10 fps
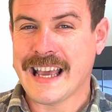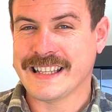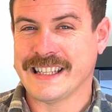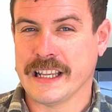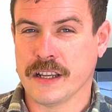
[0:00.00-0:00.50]

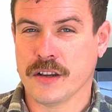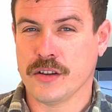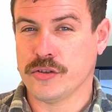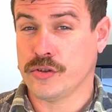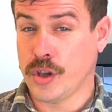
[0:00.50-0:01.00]
getting
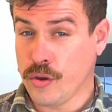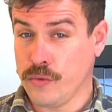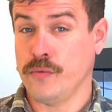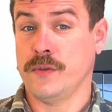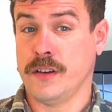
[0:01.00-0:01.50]

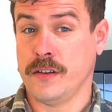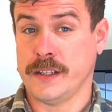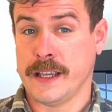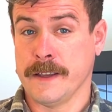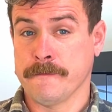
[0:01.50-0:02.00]
too
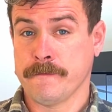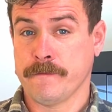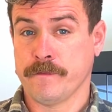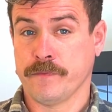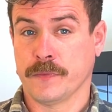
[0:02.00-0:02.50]
nerdy,
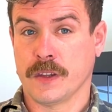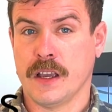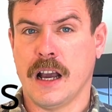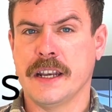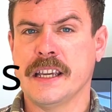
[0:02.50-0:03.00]

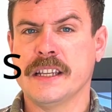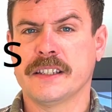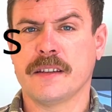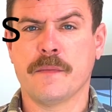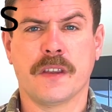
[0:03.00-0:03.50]
I need
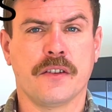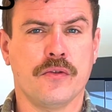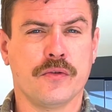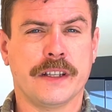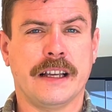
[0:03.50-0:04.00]
something
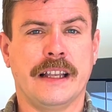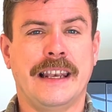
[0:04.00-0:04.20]
called a